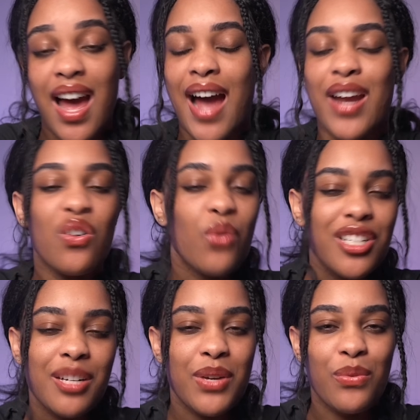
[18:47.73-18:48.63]
I don't want
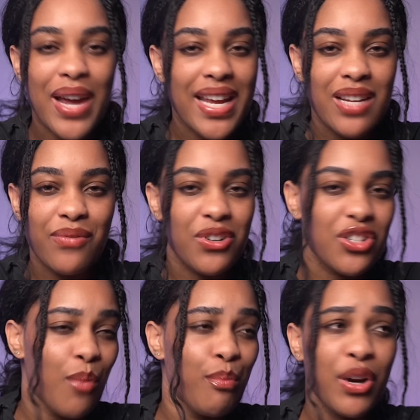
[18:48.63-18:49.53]
you to be waiting for
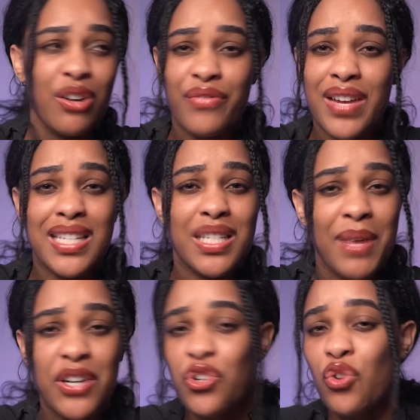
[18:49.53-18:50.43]
some perfect
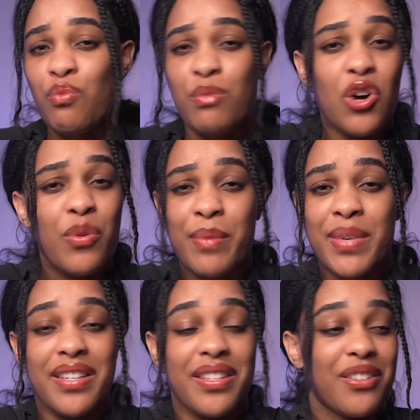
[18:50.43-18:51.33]
special moment,
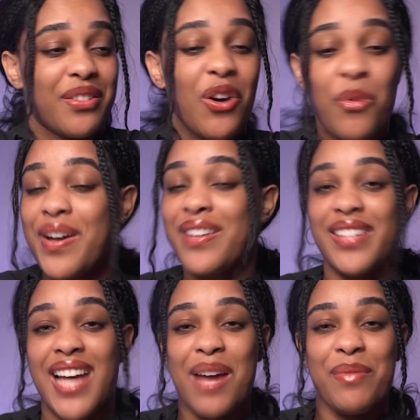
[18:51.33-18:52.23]
because there's no better
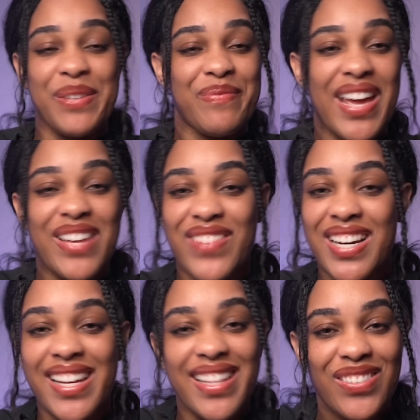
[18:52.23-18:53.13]
time to make
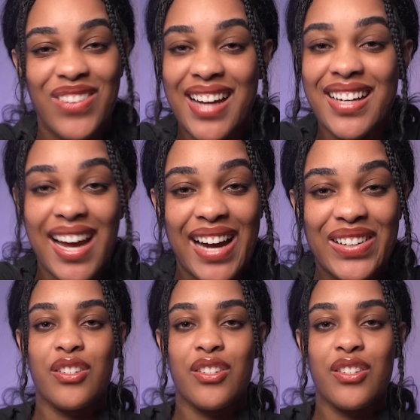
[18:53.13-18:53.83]
money than right now.